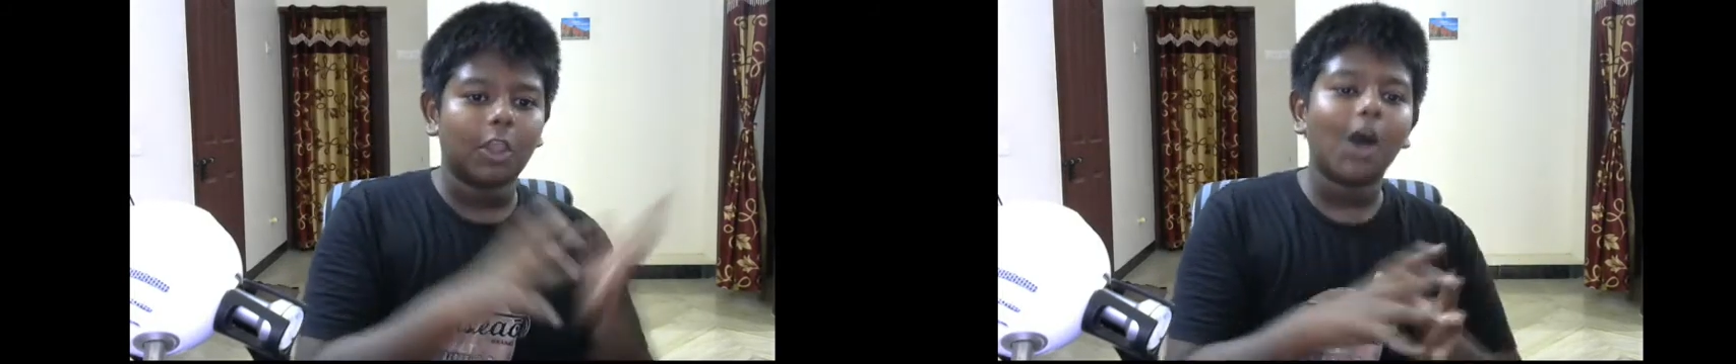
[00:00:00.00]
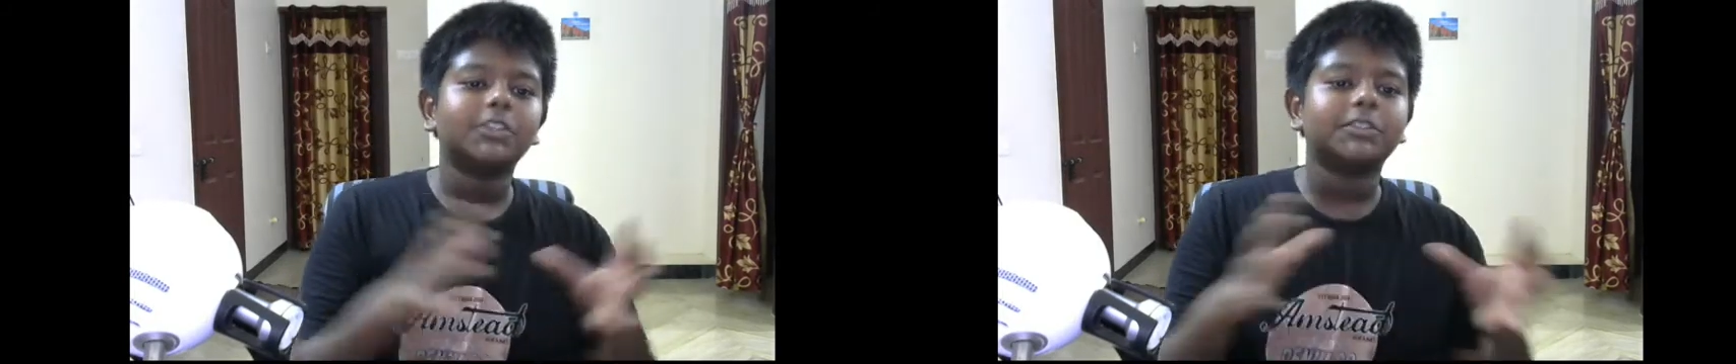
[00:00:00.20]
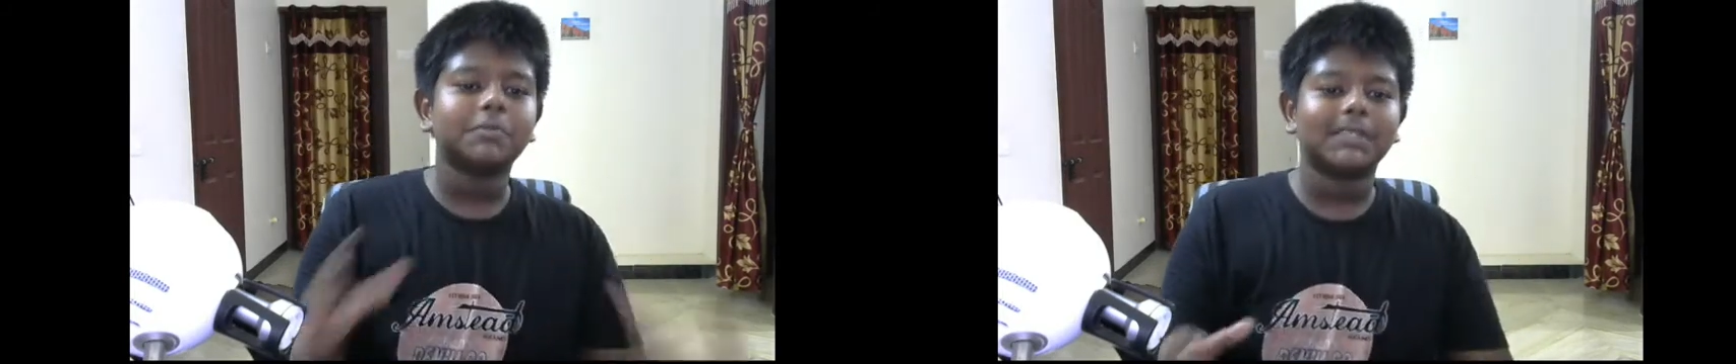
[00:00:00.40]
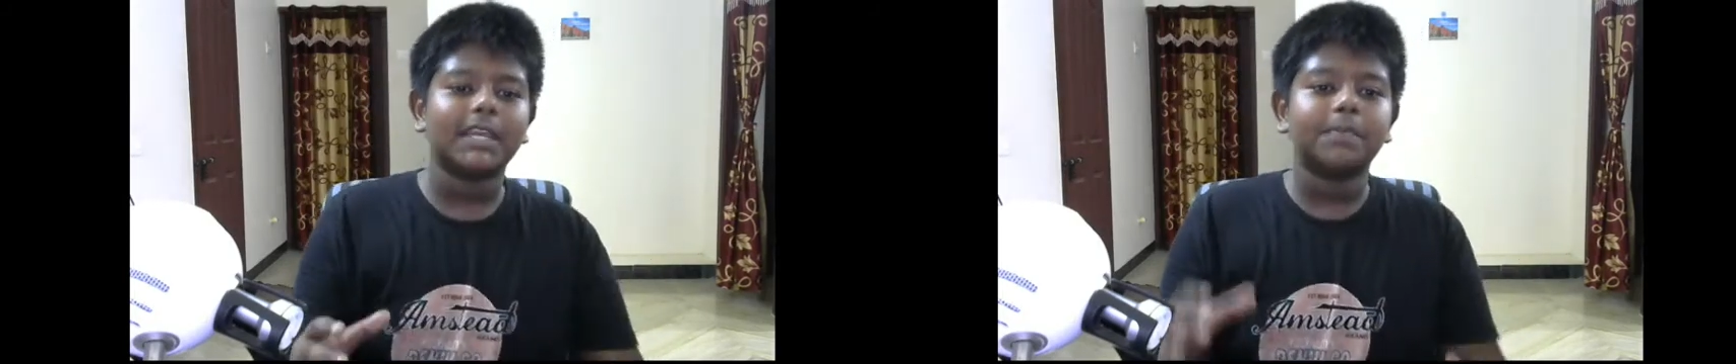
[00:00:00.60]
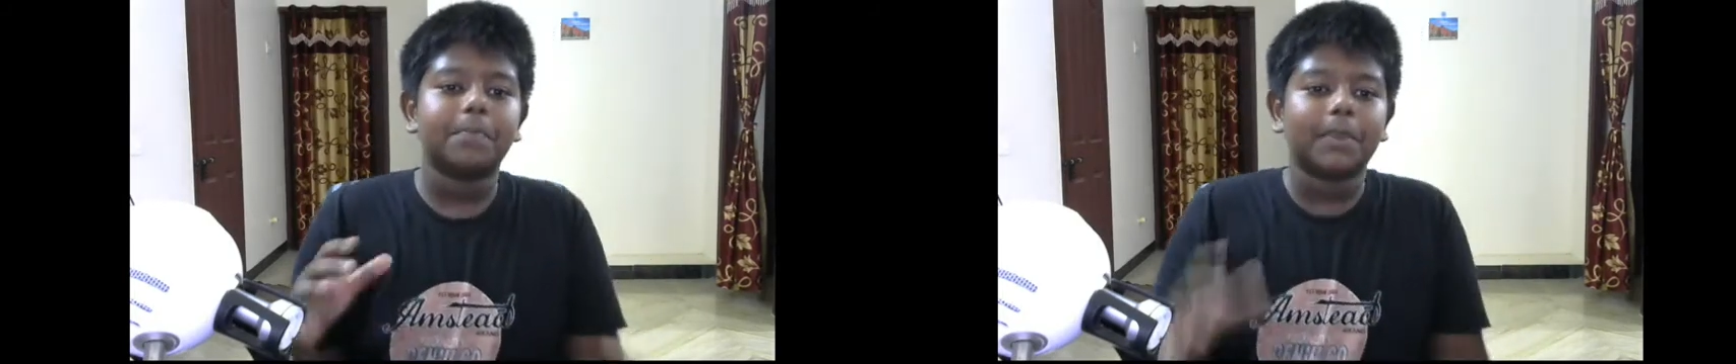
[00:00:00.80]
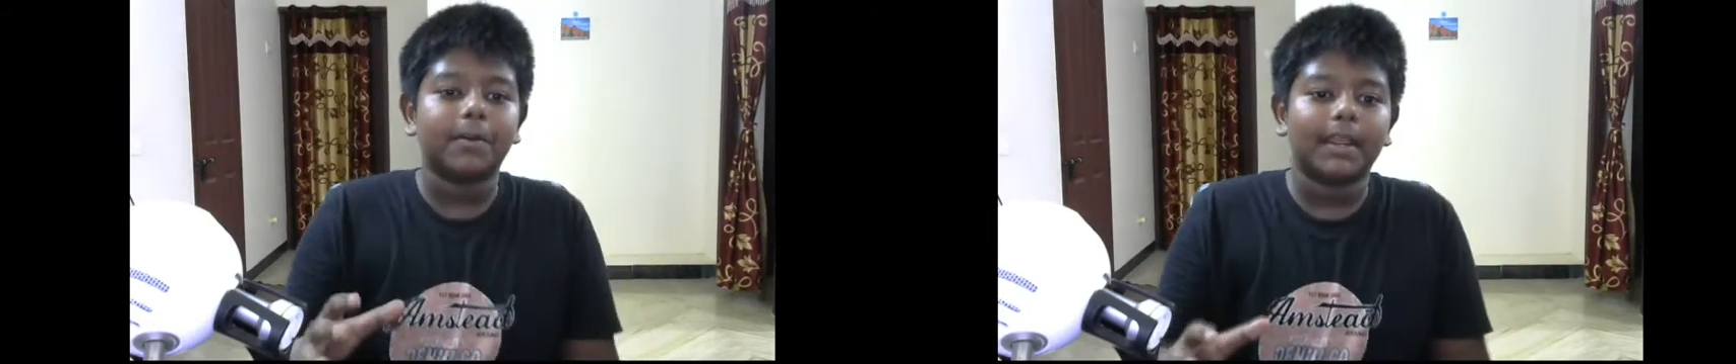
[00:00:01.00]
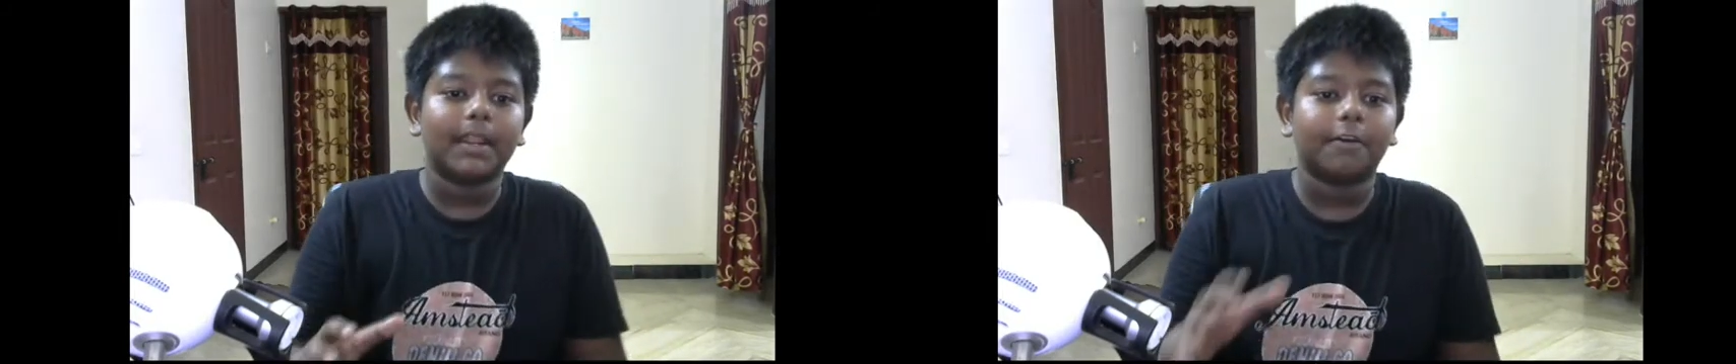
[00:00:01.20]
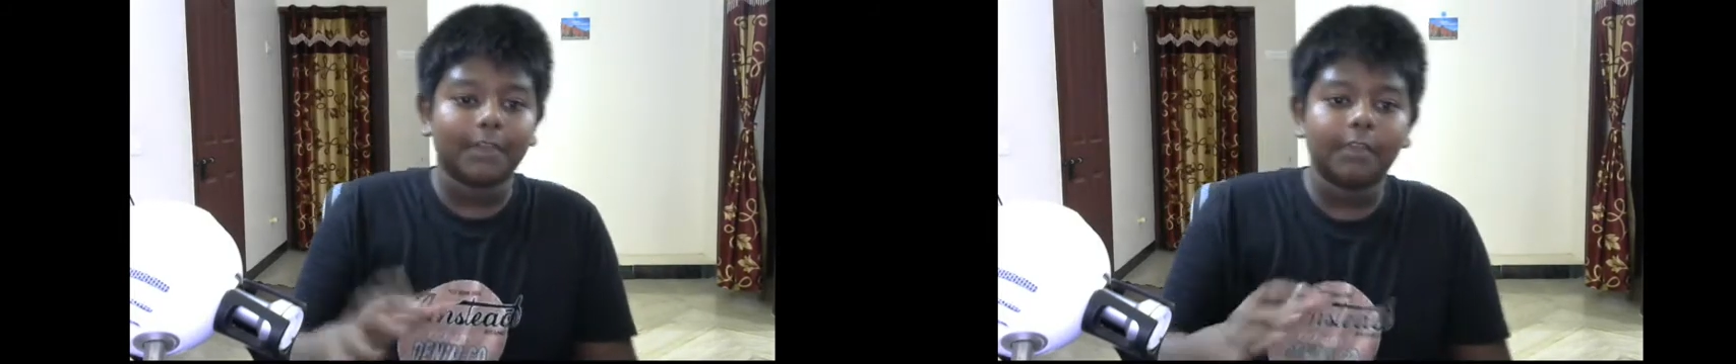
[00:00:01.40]
long sustained
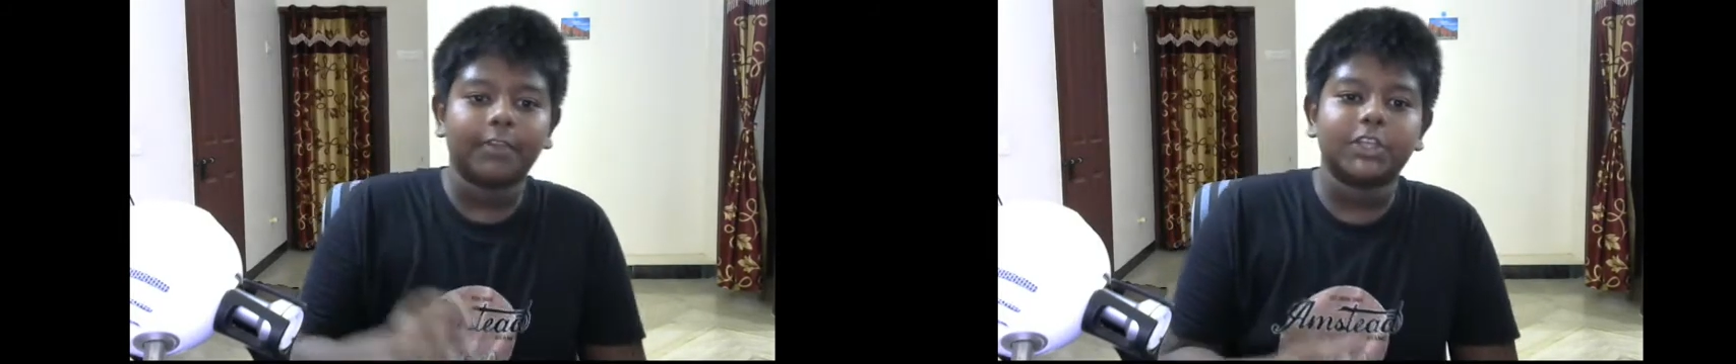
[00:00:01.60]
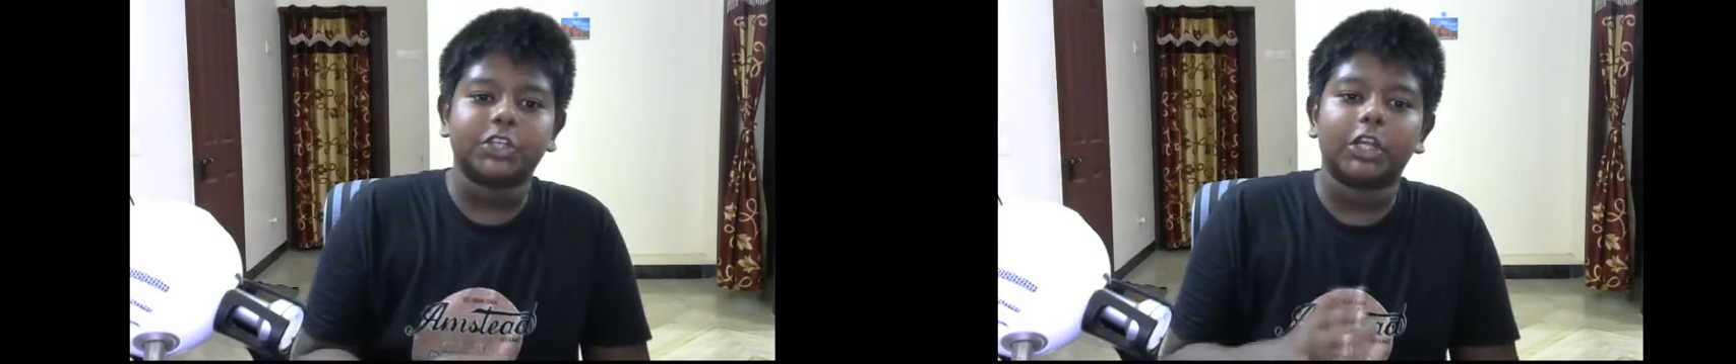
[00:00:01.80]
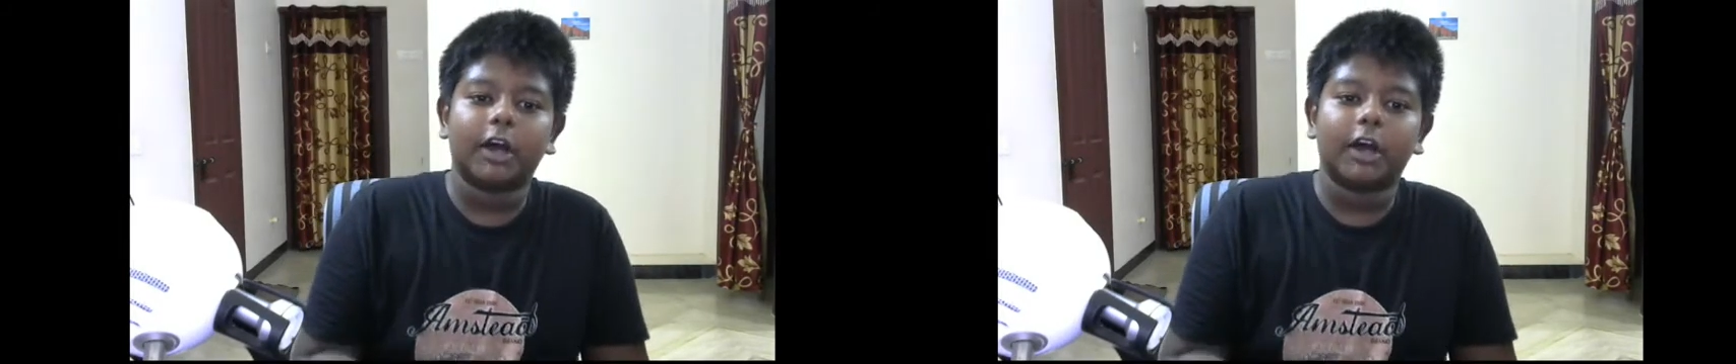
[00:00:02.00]
period of inflation